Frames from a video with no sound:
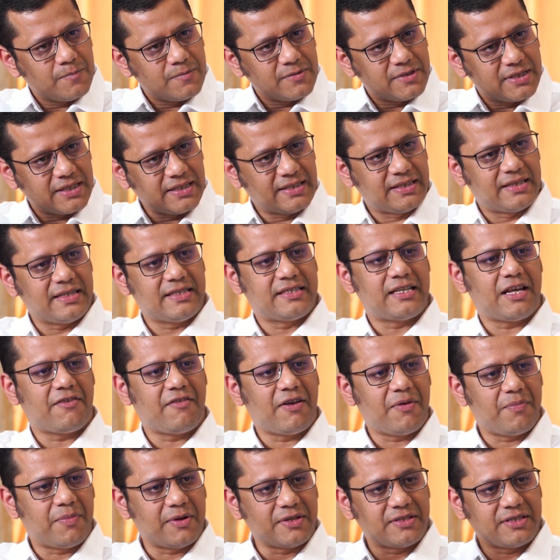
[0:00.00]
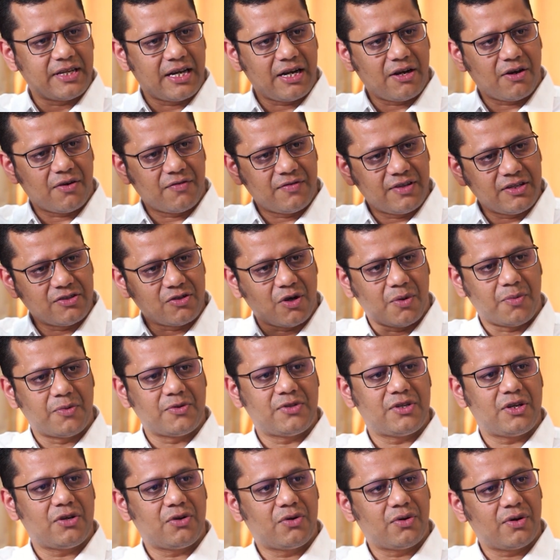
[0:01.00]
67% of this
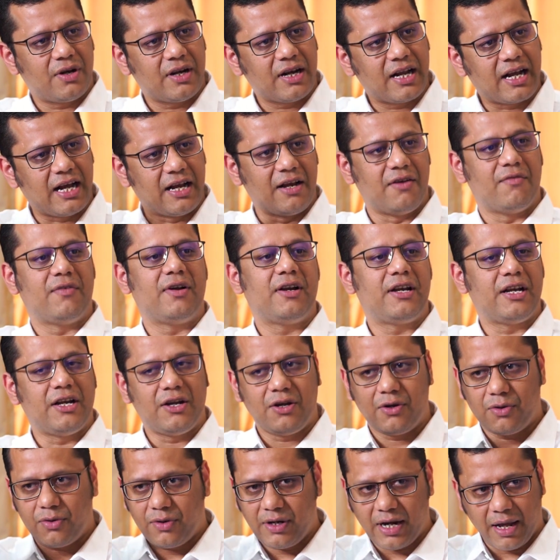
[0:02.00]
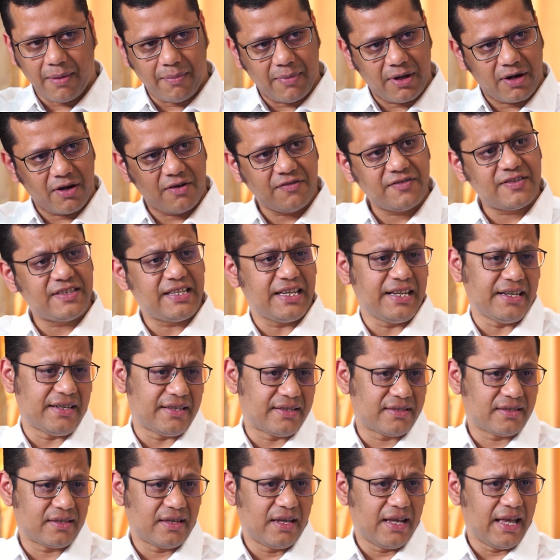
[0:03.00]
opposition couldn't convert into number of
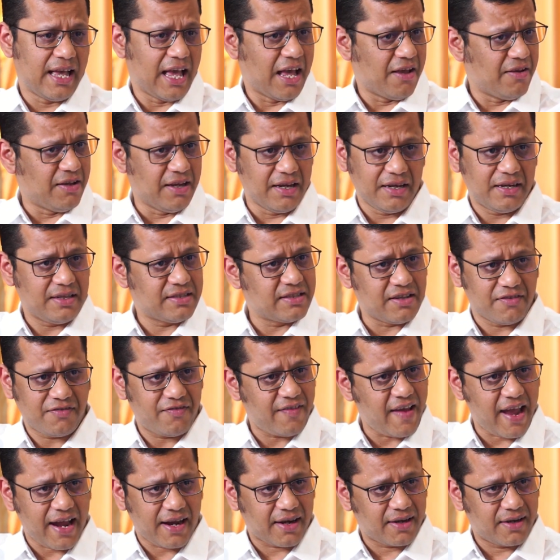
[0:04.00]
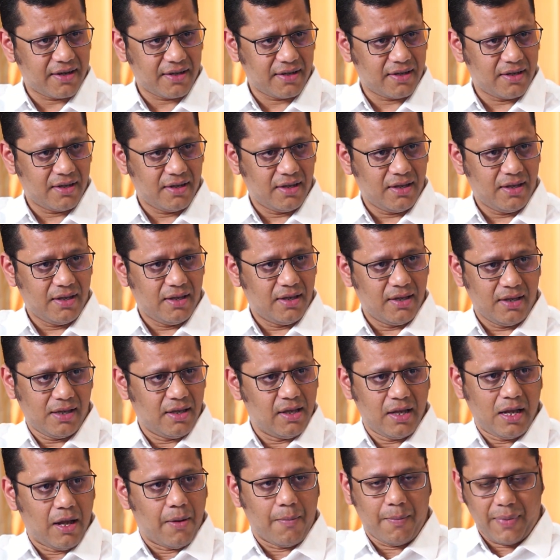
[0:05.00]
seats. It is a fact.
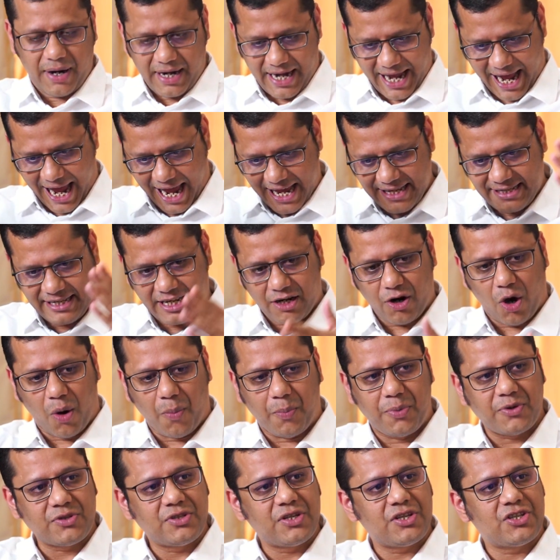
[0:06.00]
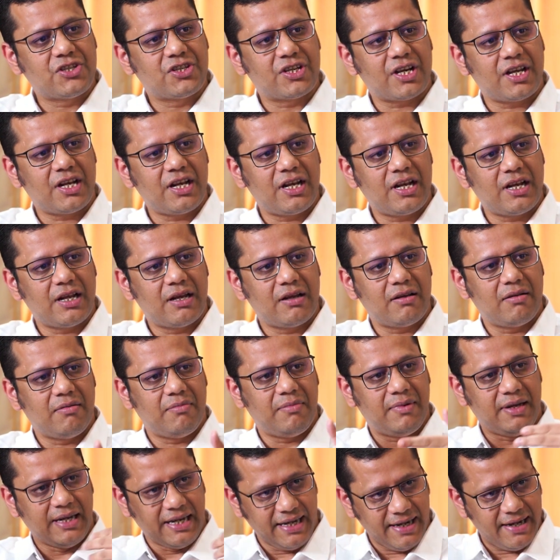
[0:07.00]
But as an opposition
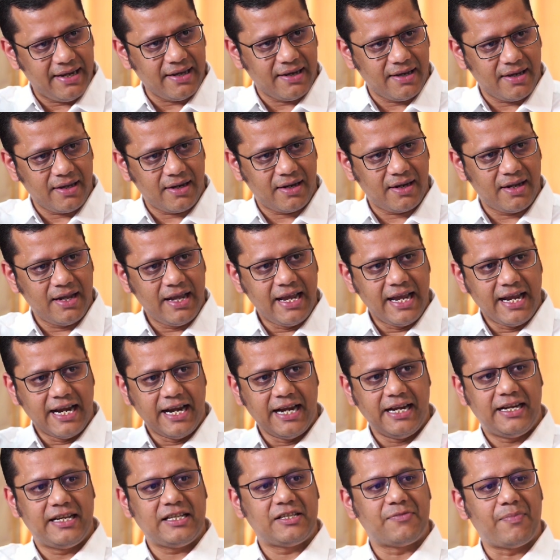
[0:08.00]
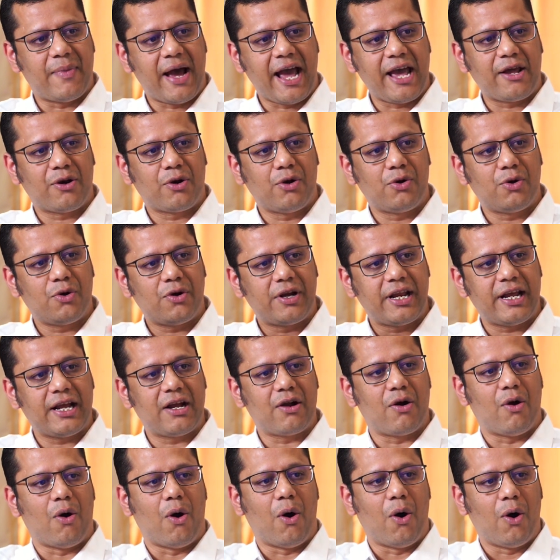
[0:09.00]
leader, it is my role to take
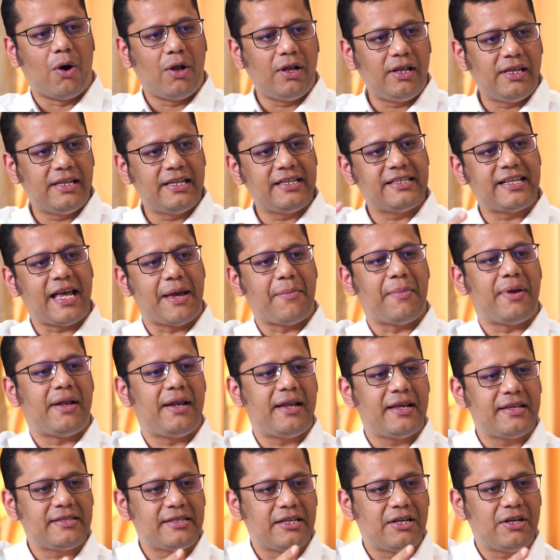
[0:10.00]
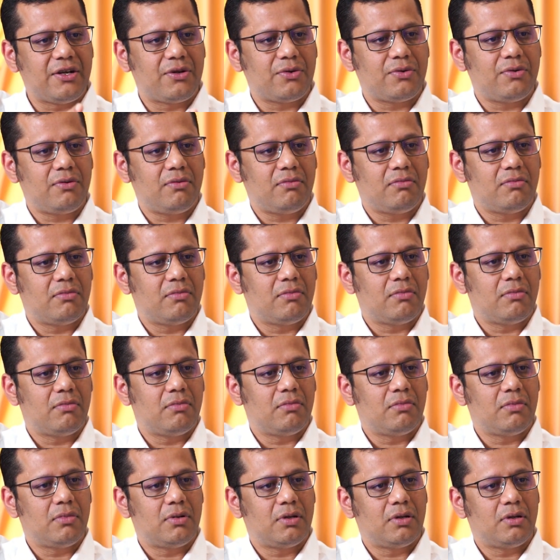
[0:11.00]
all these MLAs into
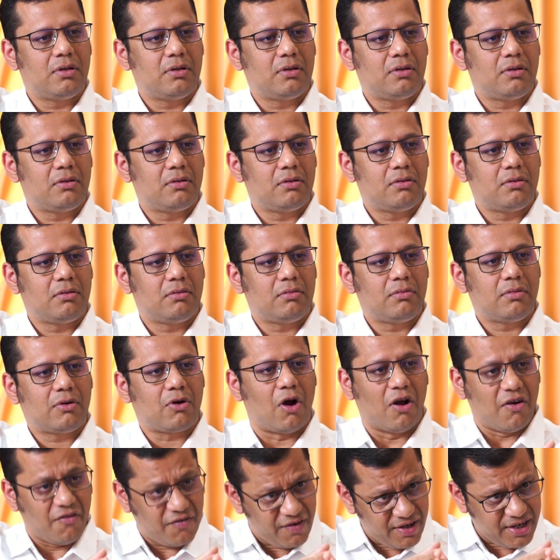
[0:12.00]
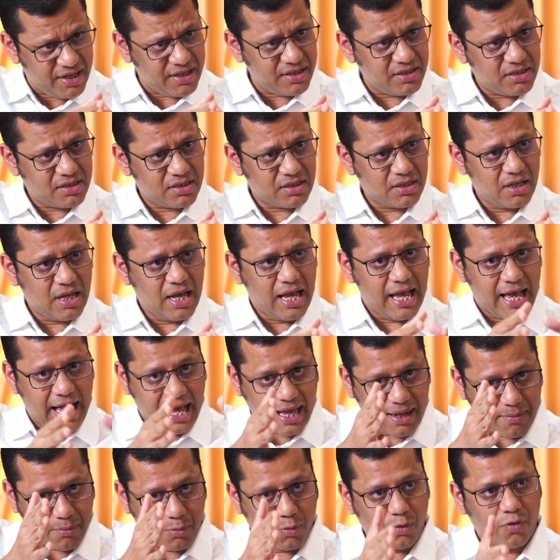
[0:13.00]
confidence
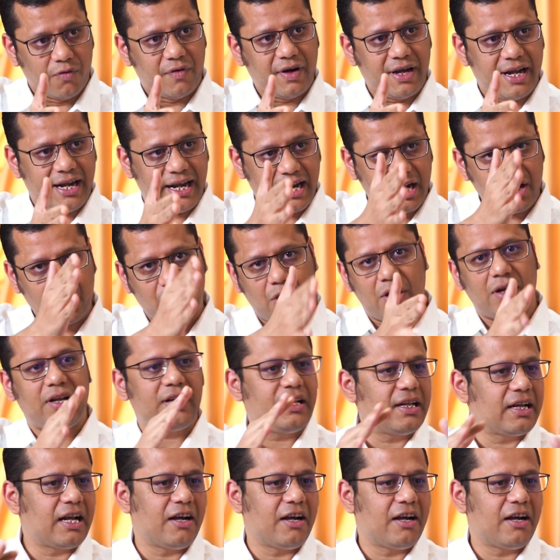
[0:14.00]
and move ahead and corner the